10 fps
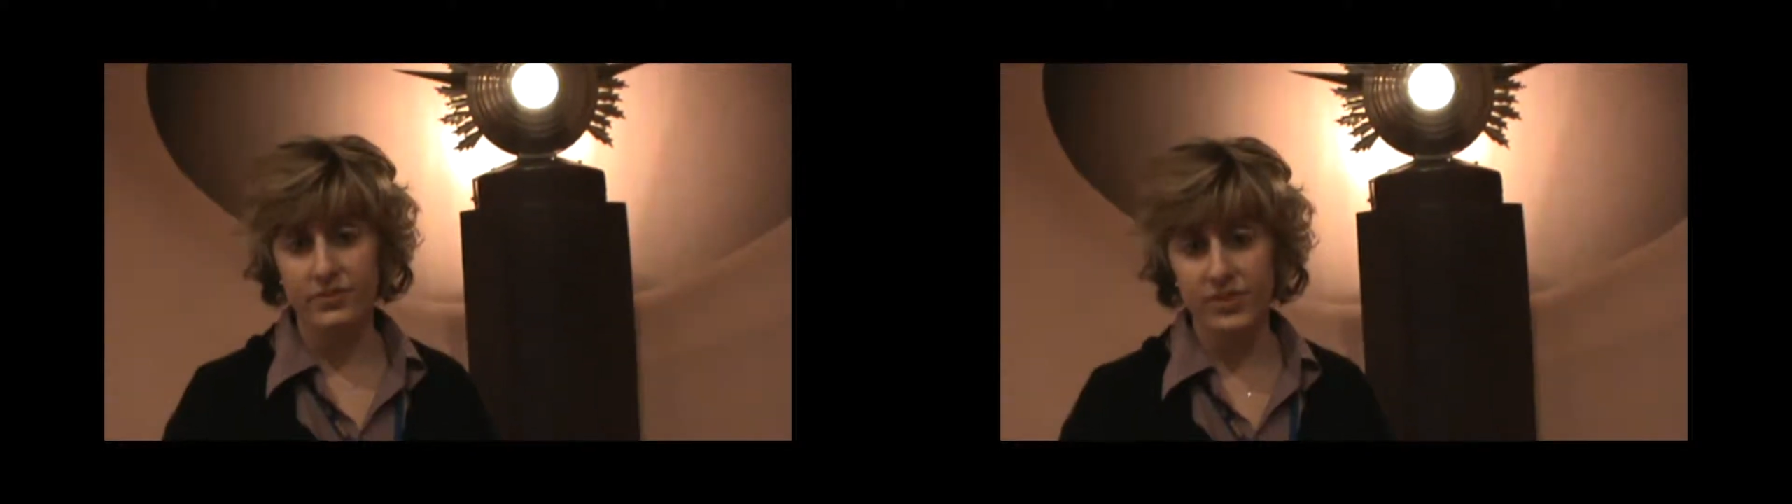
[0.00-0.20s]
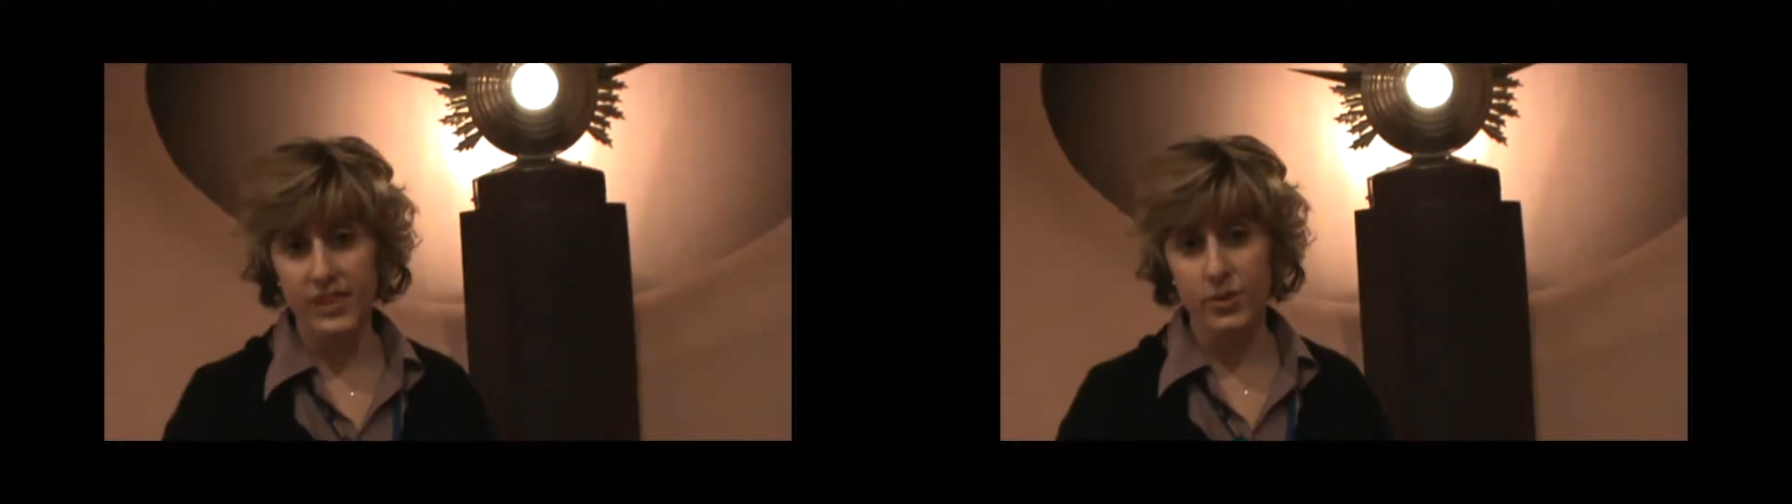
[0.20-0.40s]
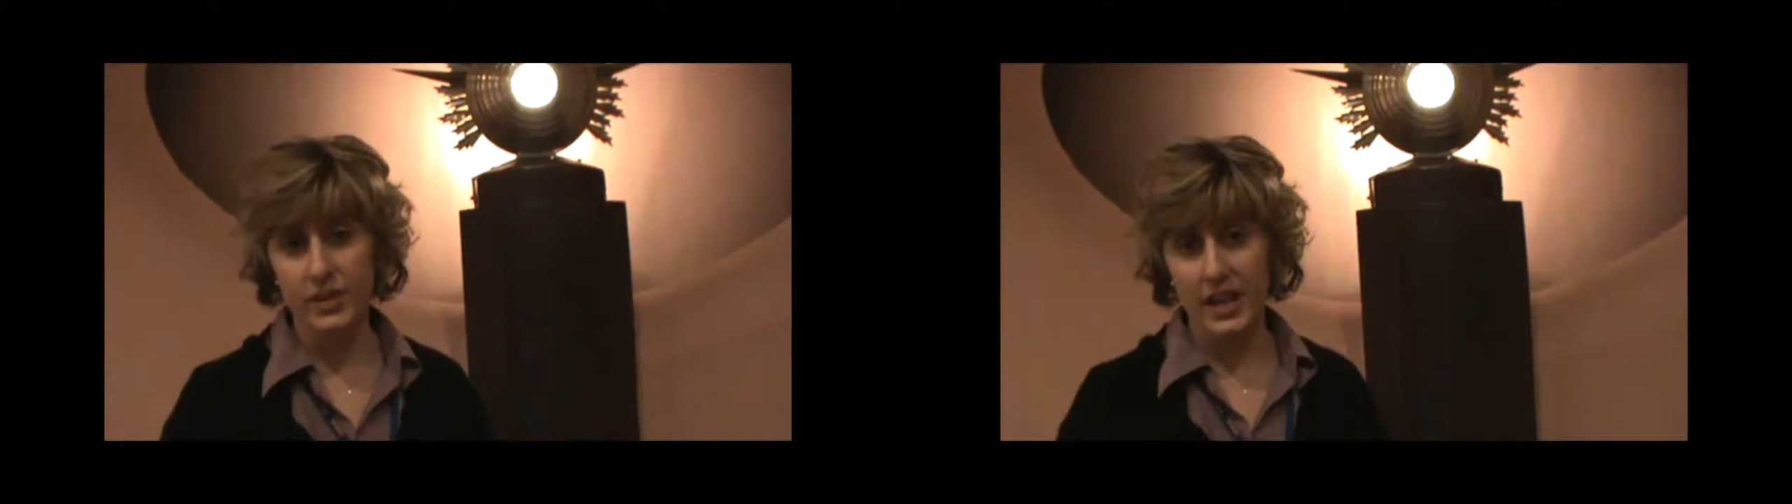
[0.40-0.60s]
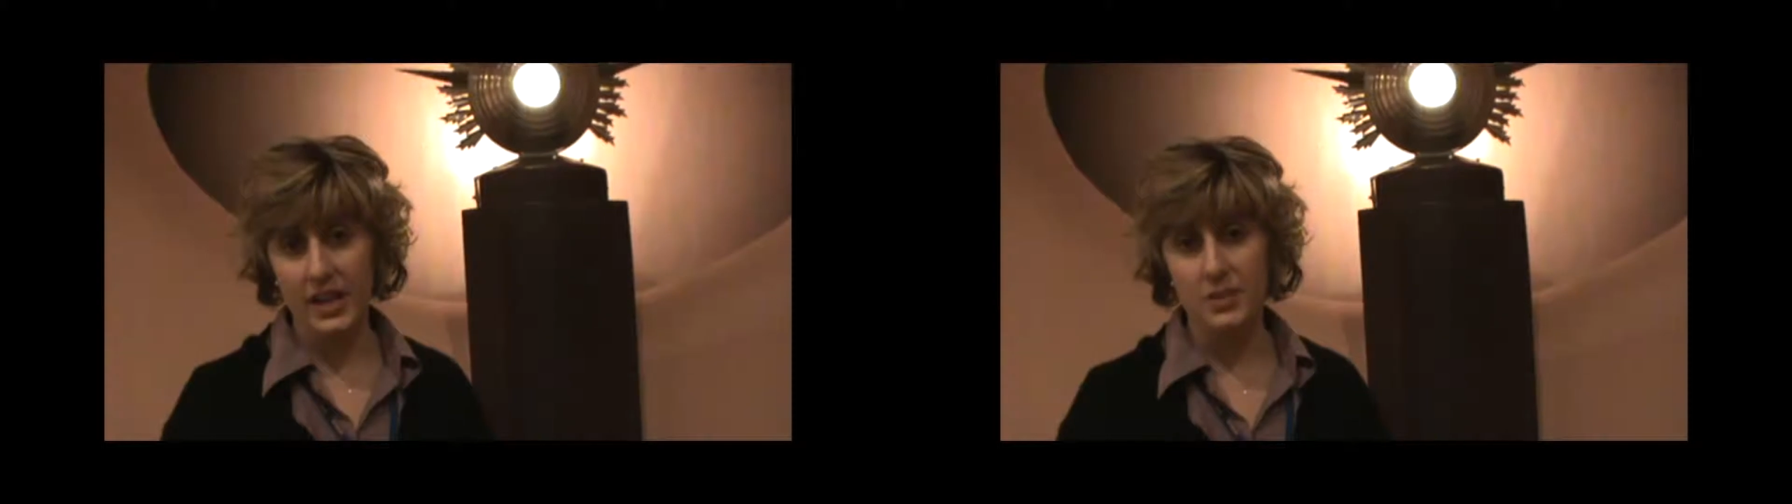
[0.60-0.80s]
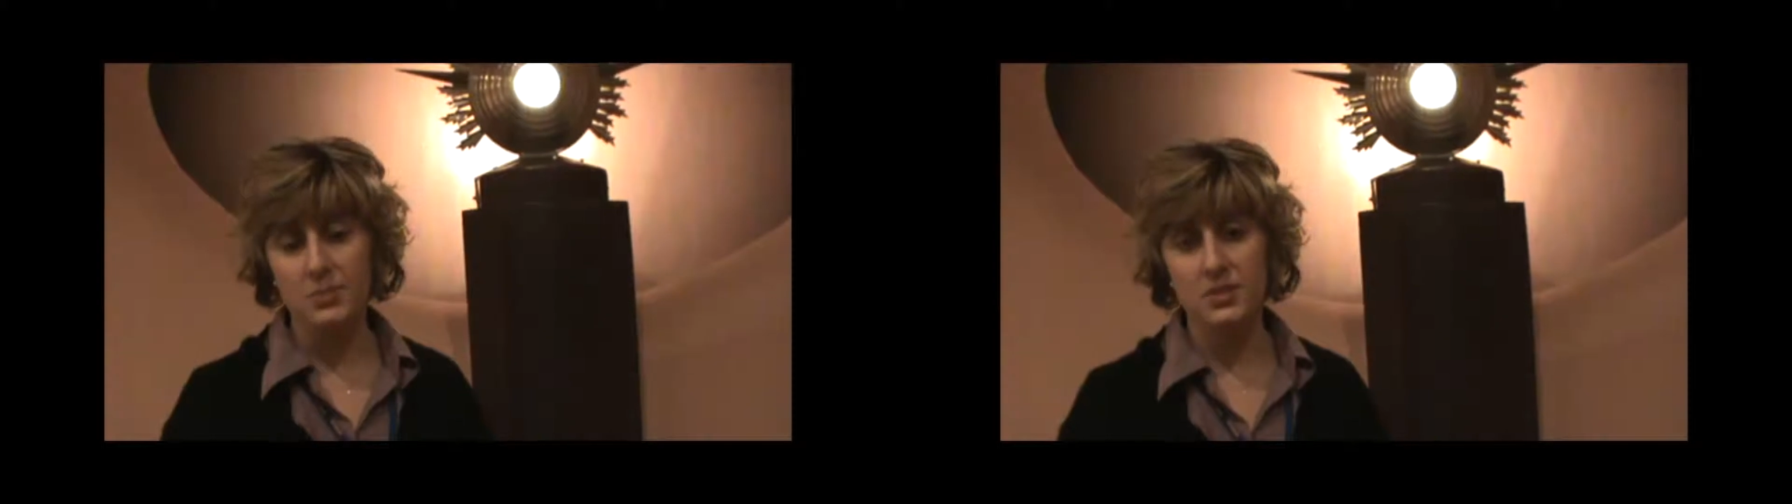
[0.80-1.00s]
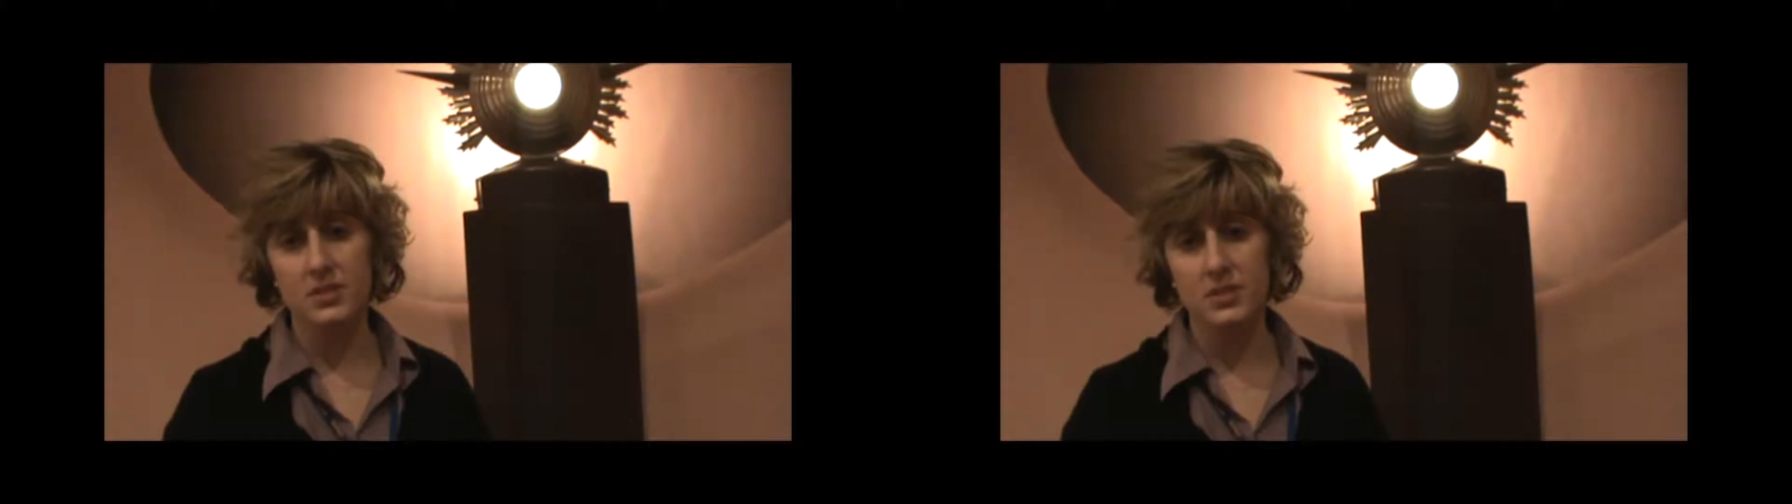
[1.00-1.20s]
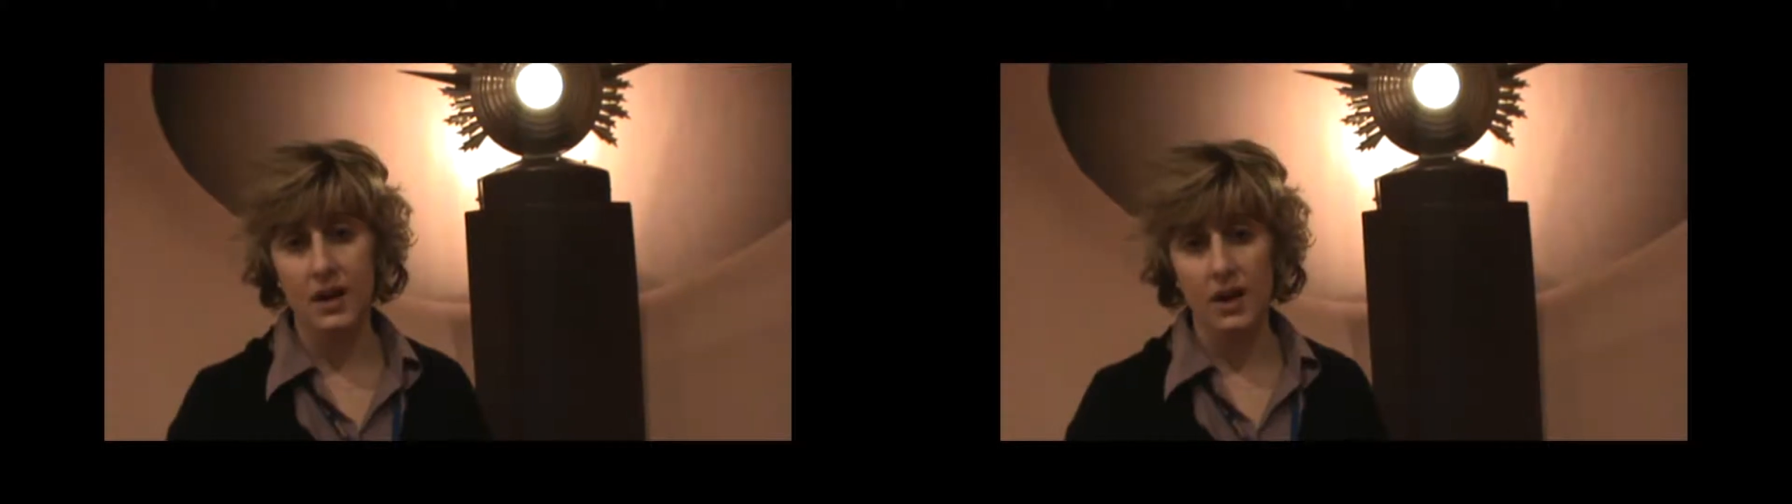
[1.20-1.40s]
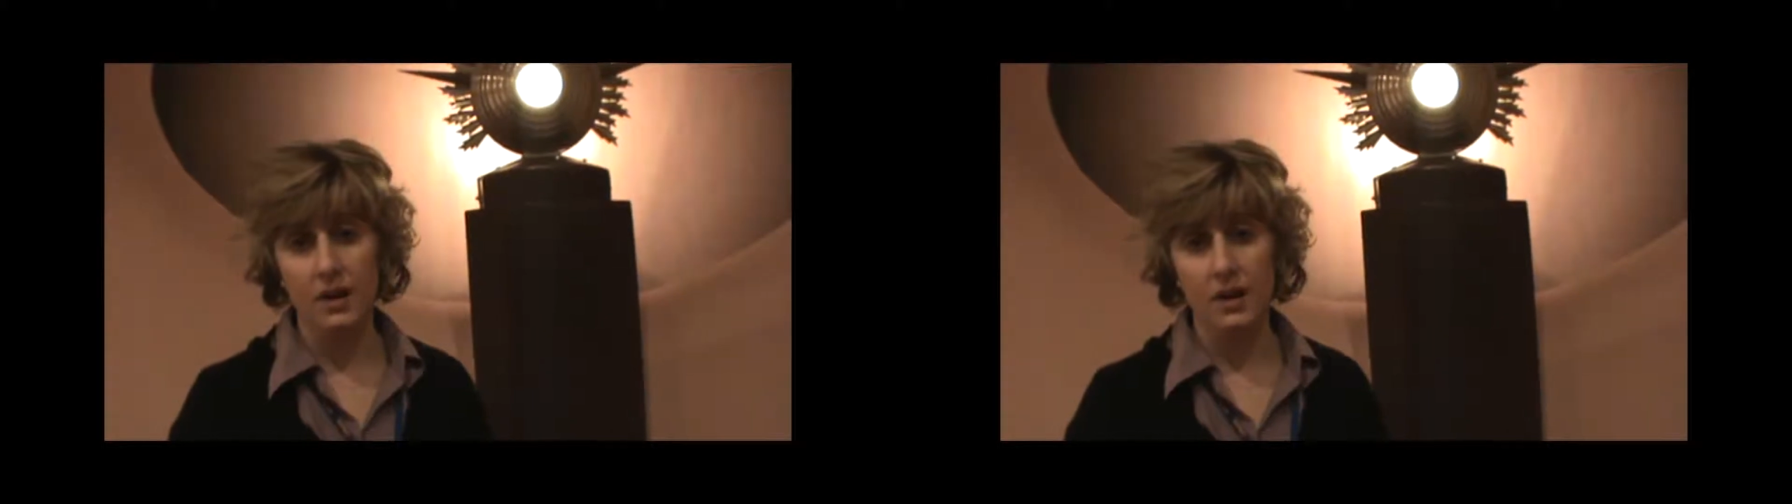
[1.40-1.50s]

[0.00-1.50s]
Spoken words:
video games,